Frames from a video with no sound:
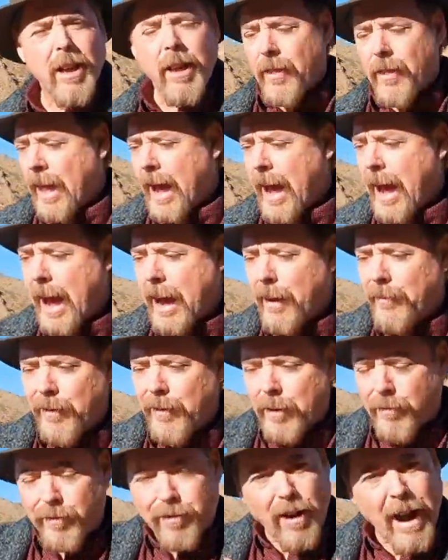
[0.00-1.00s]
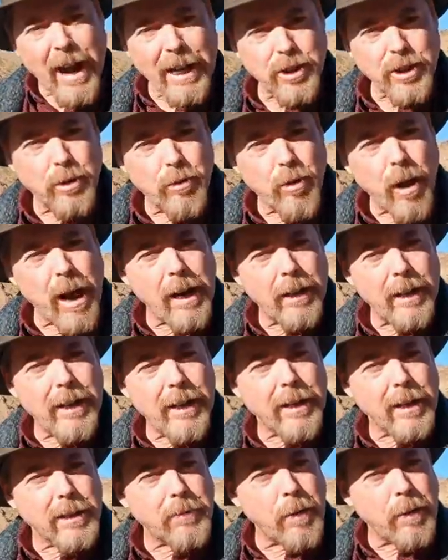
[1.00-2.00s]
that have fractured rhyolite
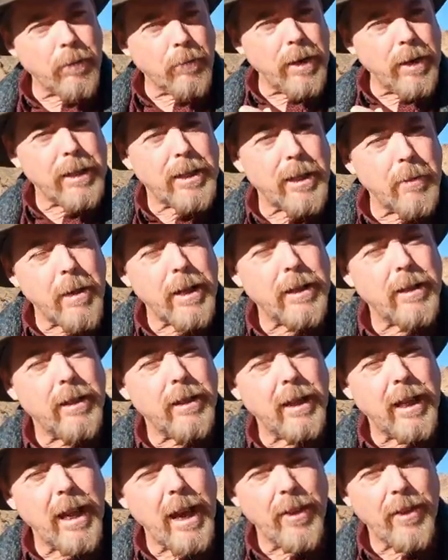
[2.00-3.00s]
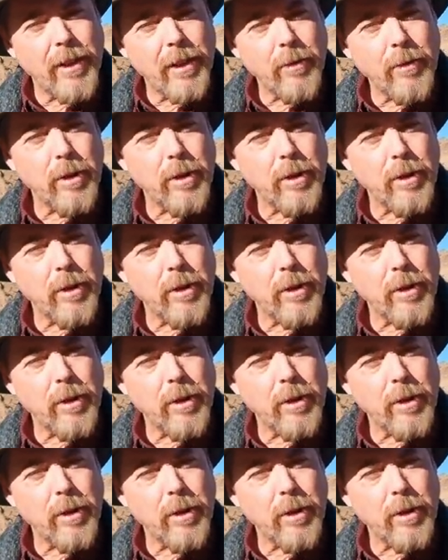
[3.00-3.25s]
that's been re-cemented together,